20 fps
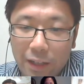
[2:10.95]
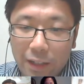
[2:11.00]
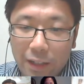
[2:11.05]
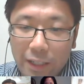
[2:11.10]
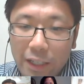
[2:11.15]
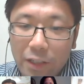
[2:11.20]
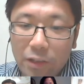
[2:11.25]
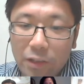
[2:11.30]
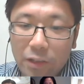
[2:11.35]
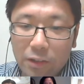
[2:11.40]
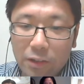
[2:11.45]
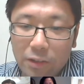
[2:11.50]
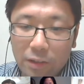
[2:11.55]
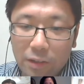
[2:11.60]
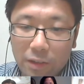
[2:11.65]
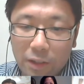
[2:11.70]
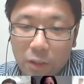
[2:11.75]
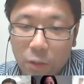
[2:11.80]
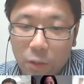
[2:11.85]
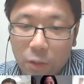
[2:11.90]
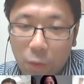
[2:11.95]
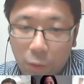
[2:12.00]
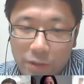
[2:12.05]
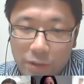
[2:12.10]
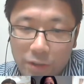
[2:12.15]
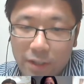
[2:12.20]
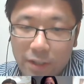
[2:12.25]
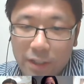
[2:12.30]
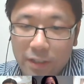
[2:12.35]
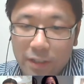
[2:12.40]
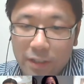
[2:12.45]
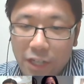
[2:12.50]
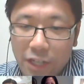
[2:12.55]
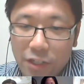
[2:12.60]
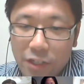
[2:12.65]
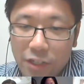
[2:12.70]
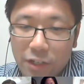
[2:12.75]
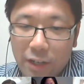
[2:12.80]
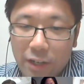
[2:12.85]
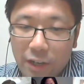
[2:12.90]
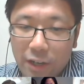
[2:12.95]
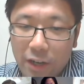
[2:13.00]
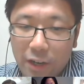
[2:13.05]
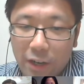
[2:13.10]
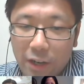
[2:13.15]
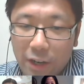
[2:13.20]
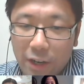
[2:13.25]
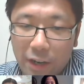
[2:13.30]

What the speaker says: legal courses and actually